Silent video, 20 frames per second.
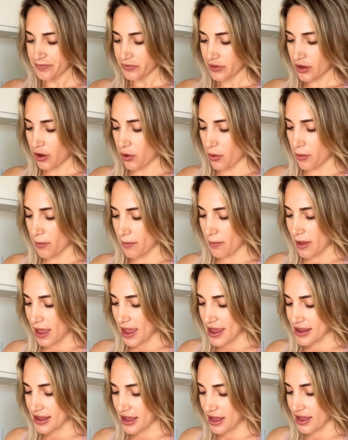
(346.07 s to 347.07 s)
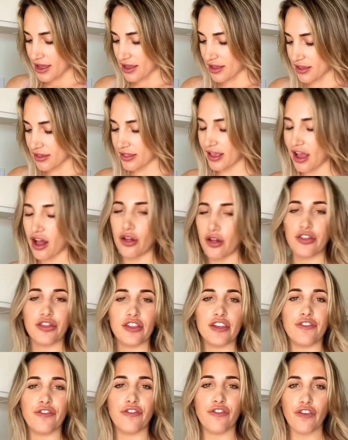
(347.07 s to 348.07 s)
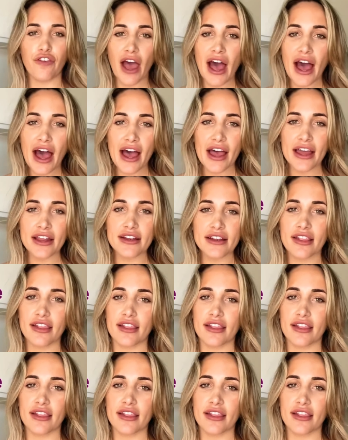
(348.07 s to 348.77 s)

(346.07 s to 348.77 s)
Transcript: omegas, healthy fats.